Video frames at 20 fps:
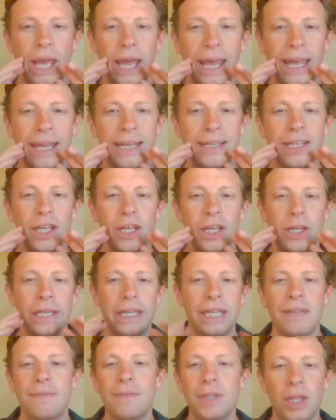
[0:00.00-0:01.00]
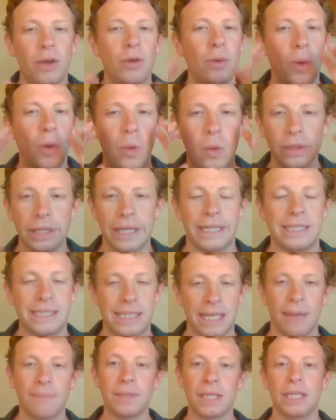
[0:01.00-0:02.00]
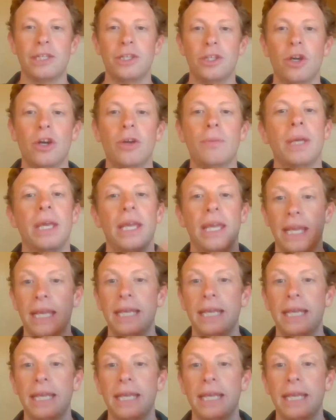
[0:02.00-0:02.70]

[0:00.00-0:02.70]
And even though all that is happening in Europe,